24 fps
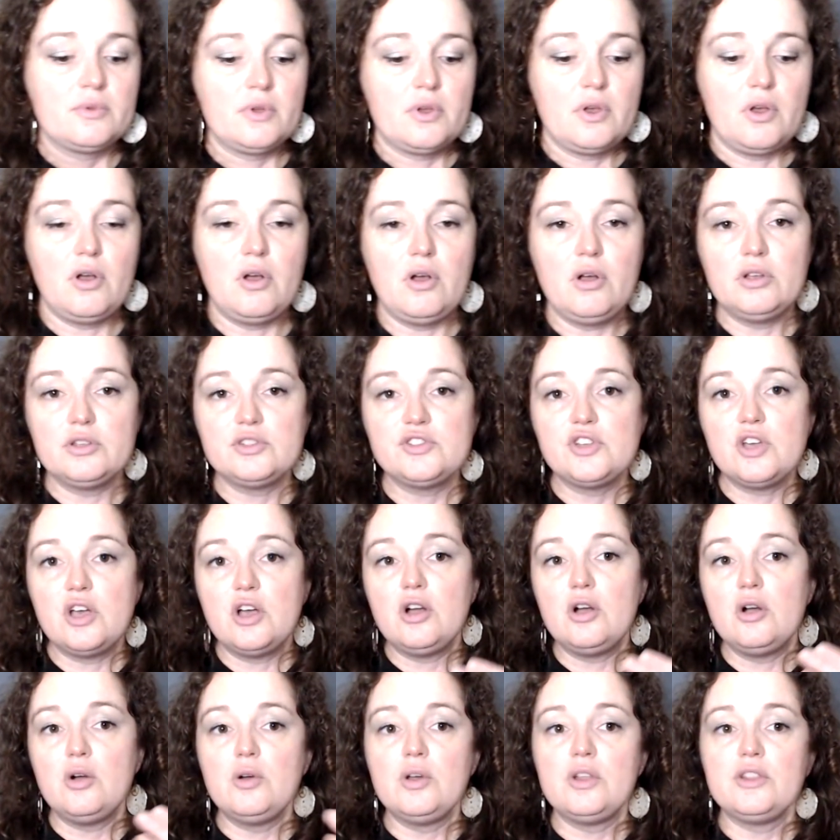
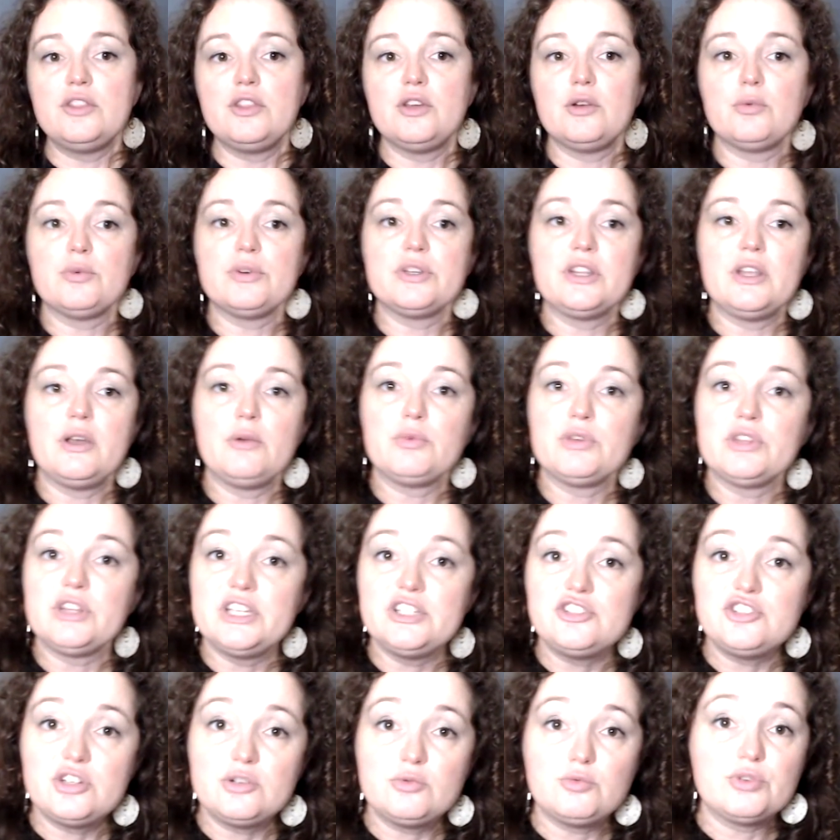Also, the
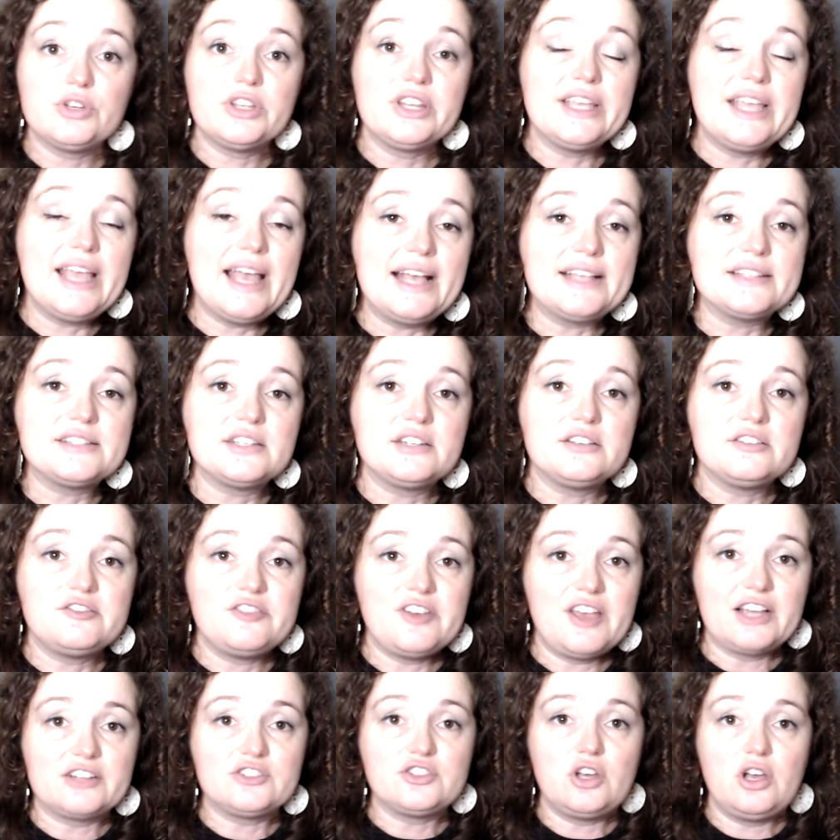religion really has an
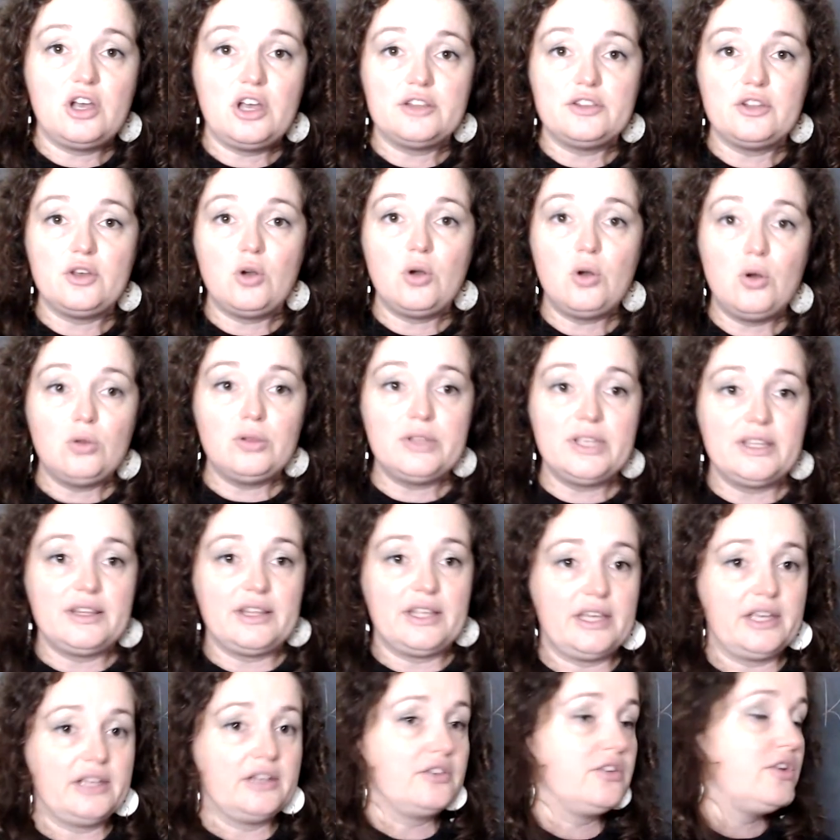effect on the Holy
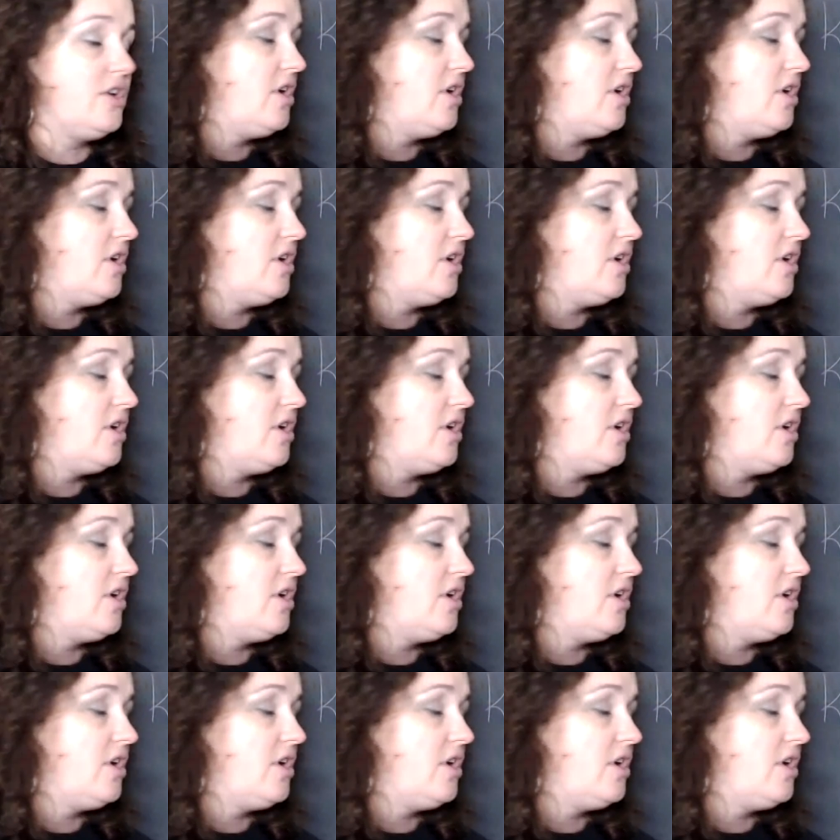Land.